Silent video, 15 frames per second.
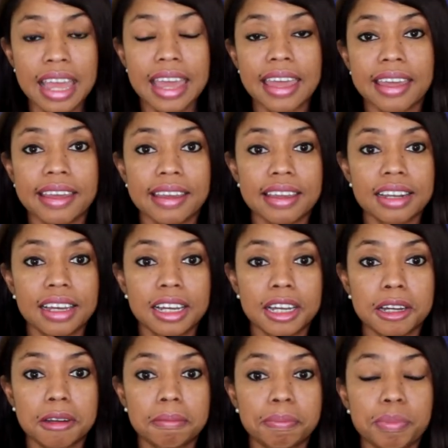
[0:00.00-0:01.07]

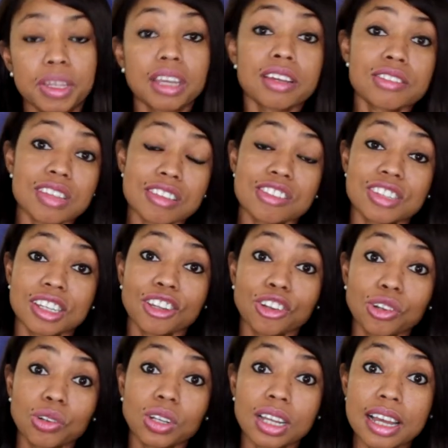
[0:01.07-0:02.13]
And because
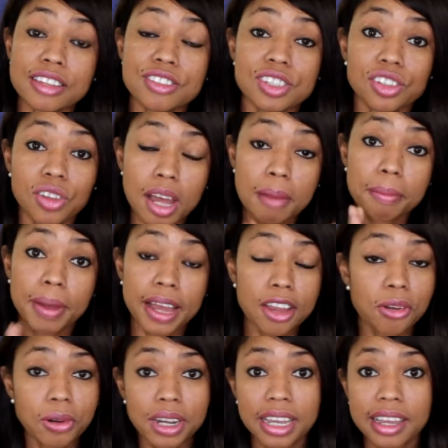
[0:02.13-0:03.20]
I
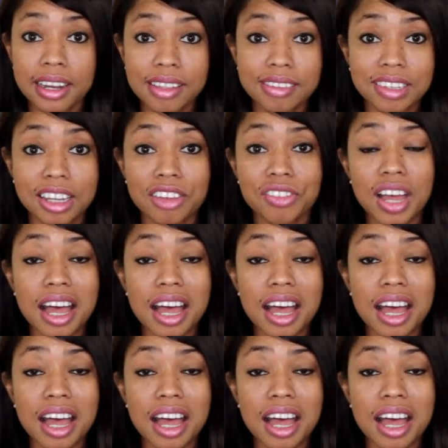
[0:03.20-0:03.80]
buy organic stuff.